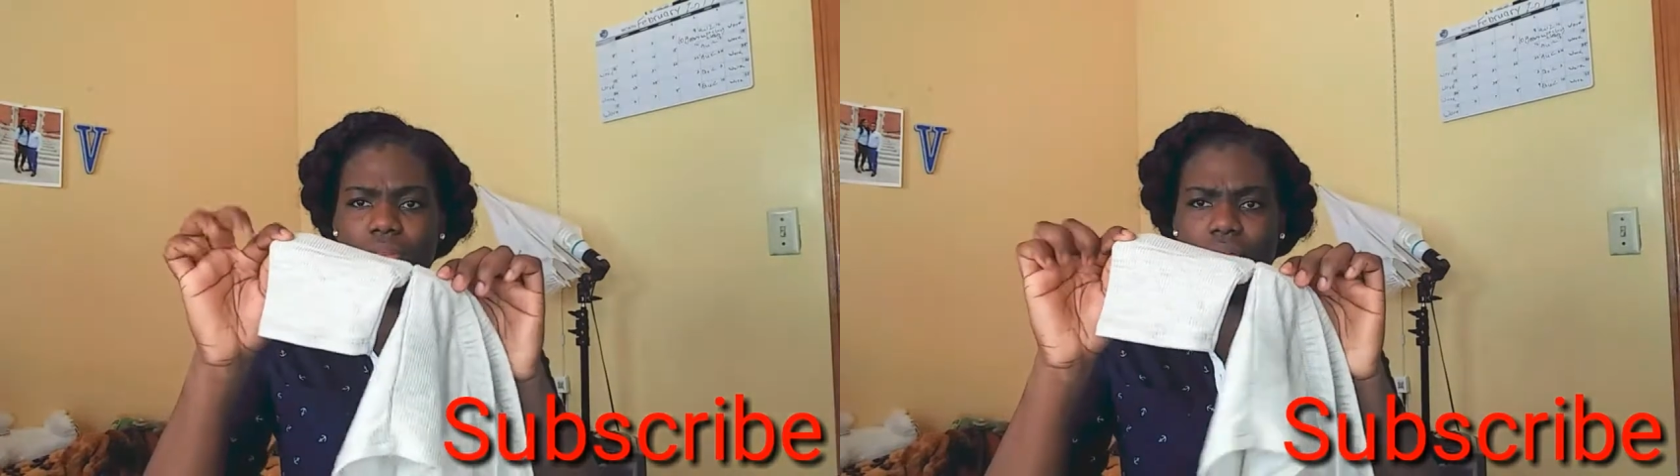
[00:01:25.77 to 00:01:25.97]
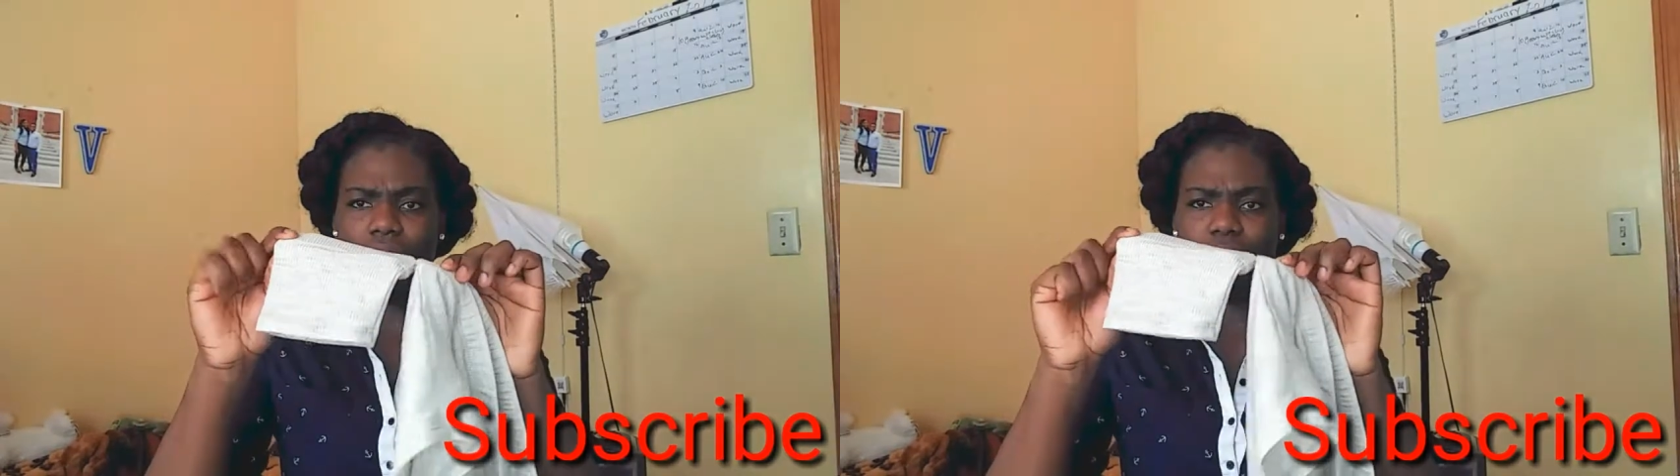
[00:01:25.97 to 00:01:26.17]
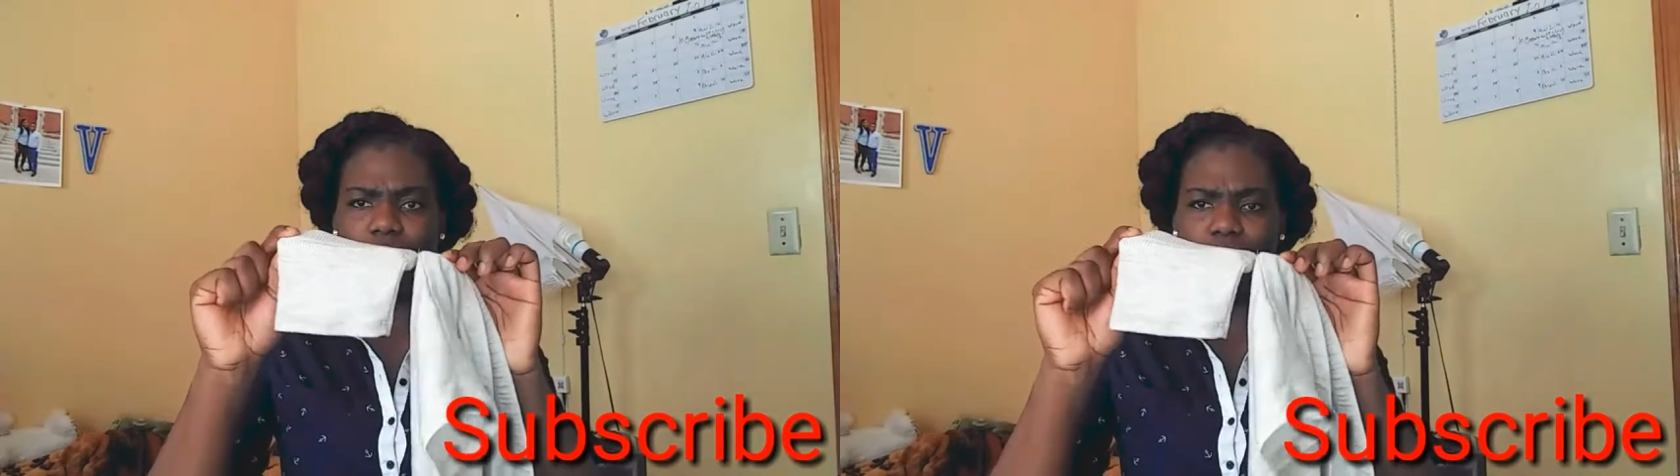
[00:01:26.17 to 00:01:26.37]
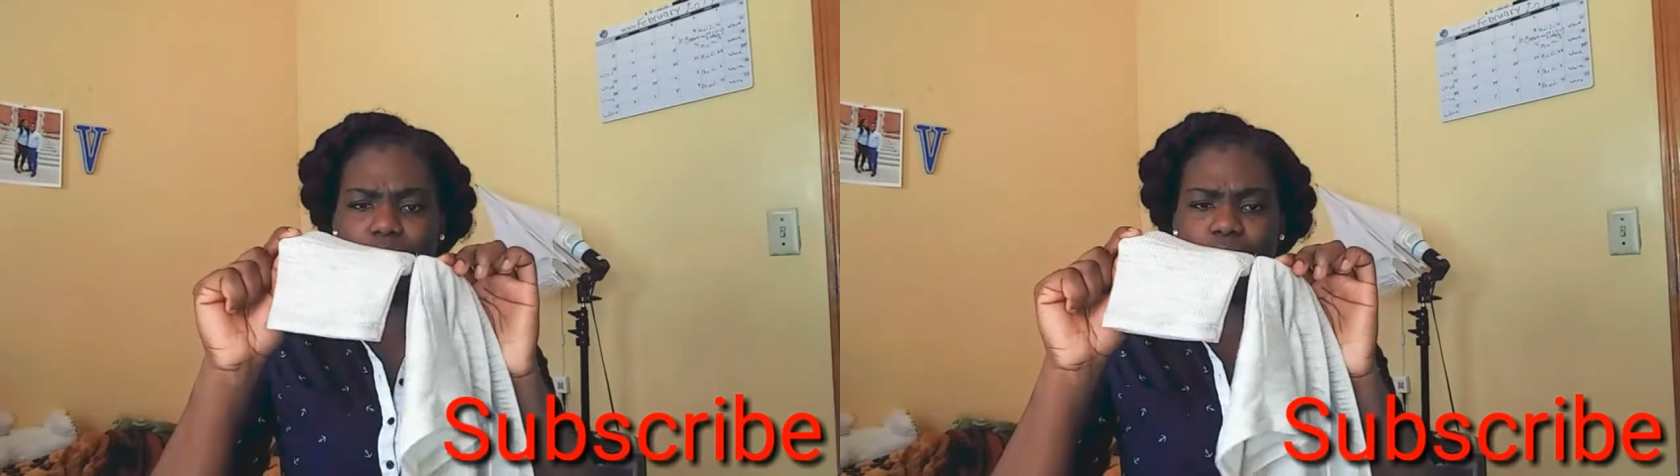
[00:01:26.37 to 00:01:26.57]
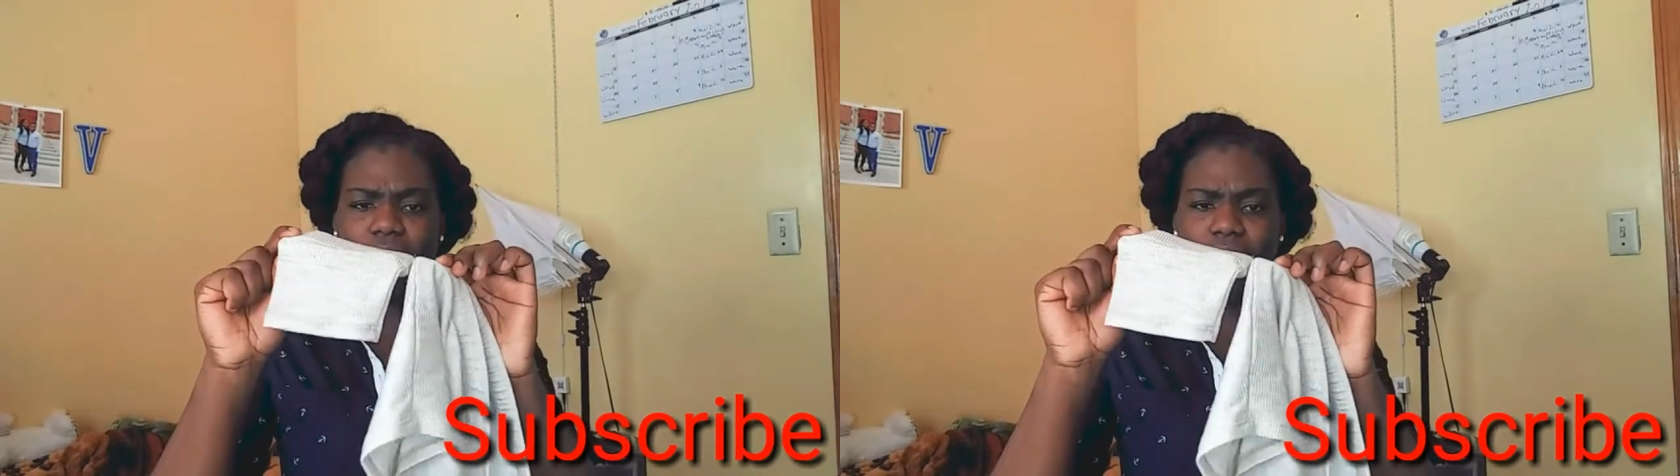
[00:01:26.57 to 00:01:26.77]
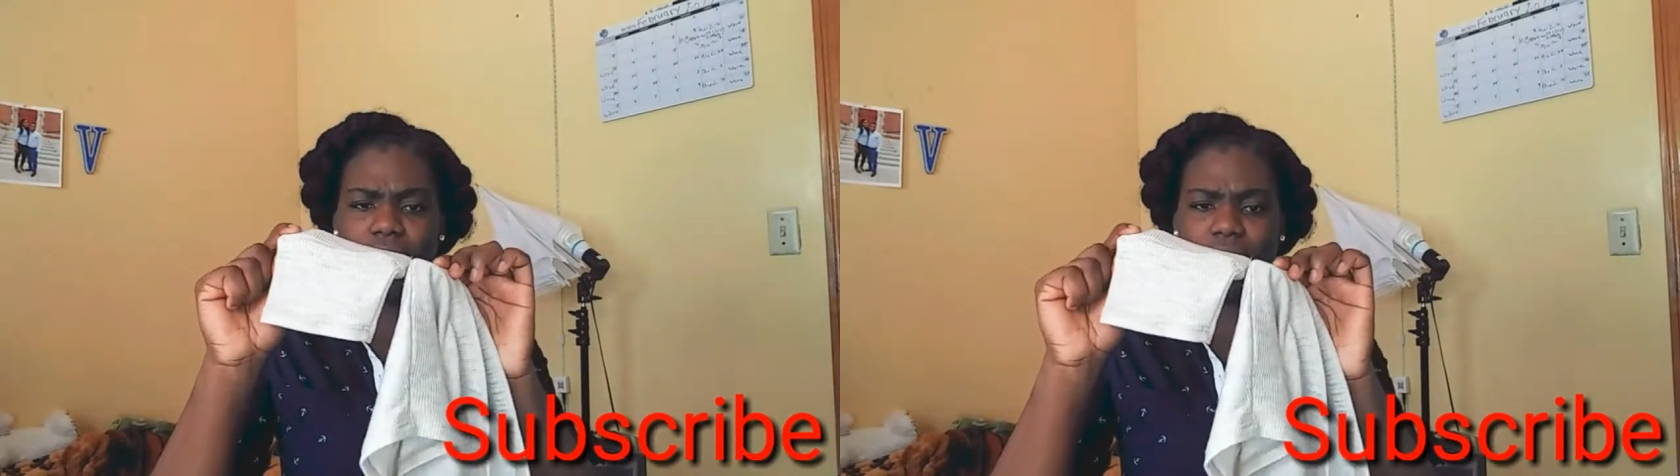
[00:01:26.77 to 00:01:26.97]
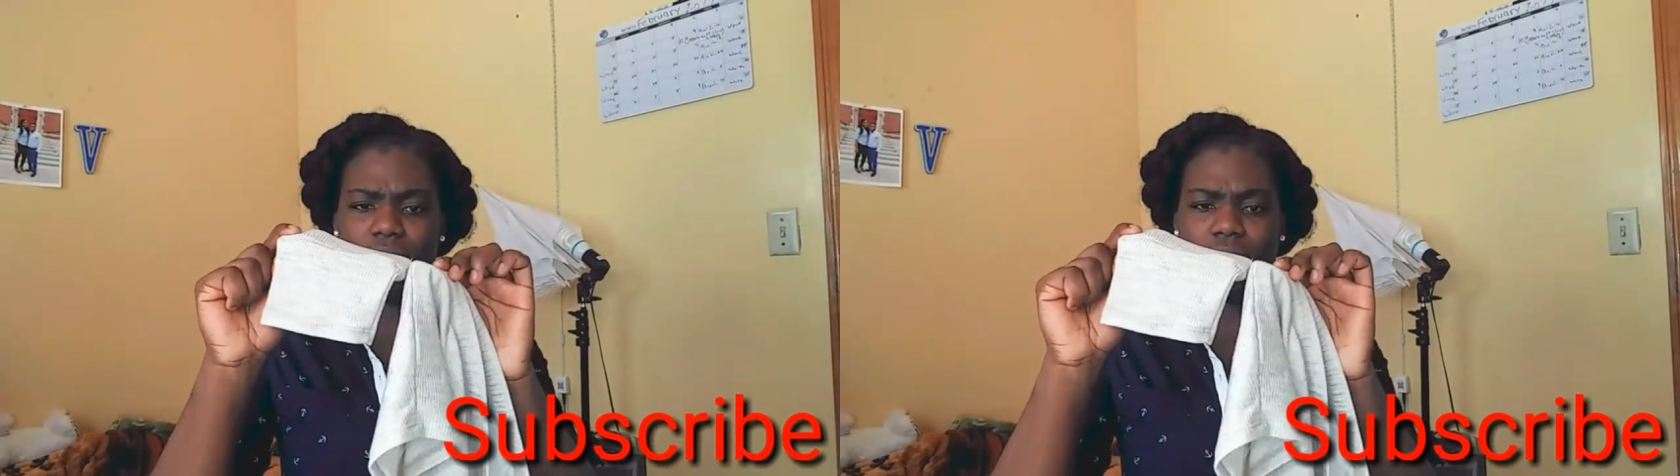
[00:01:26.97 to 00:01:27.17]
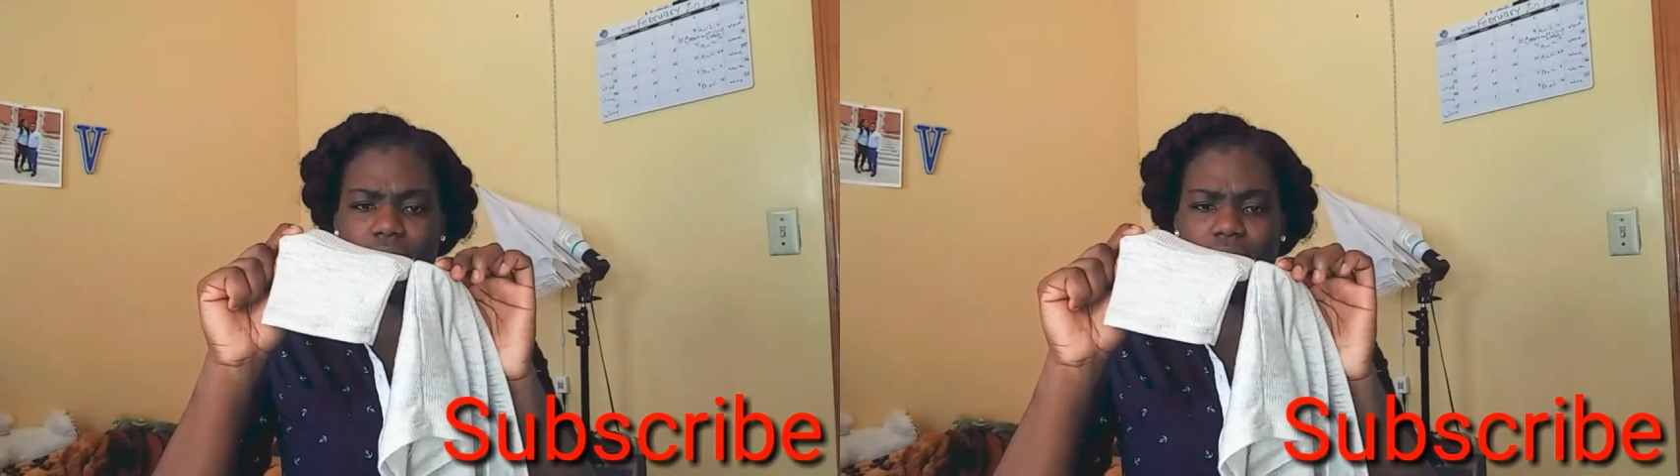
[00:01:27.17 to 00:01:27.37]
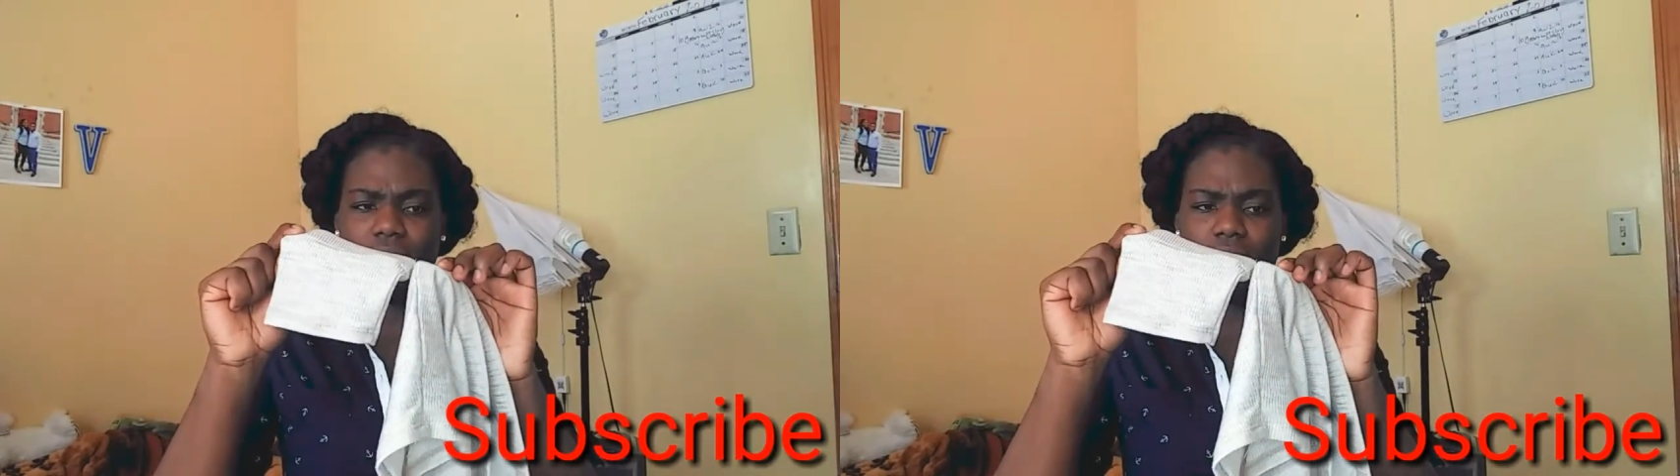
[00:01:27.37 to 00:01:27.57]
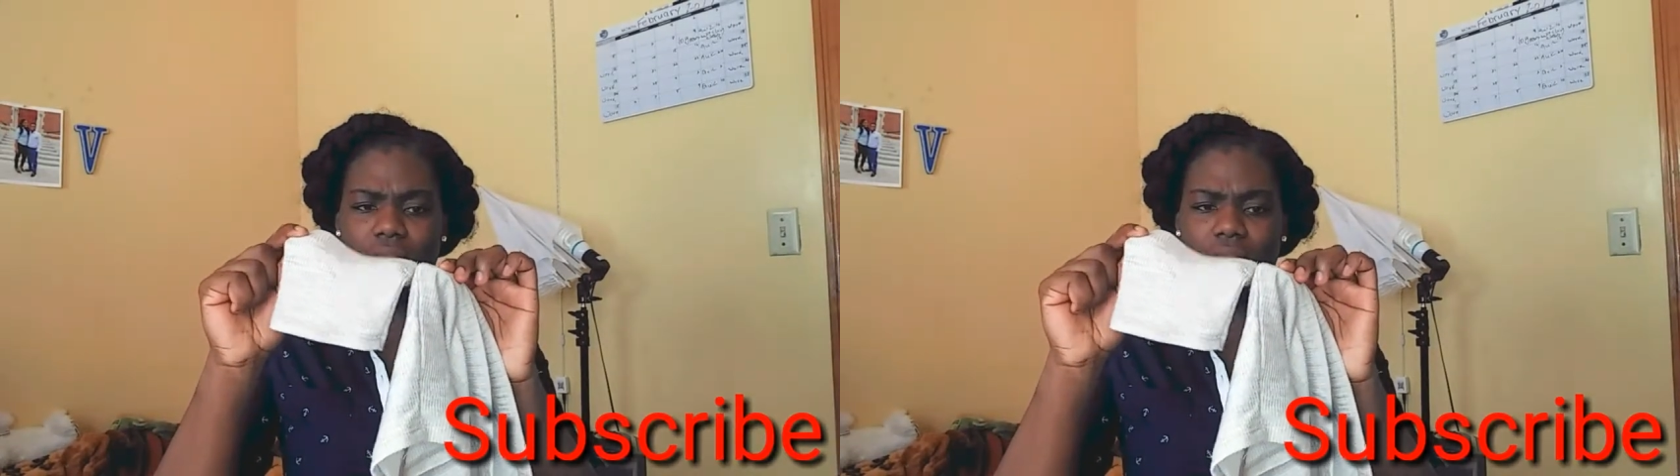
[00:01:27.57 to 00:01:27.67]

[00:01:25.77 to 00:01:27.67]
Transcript: the hands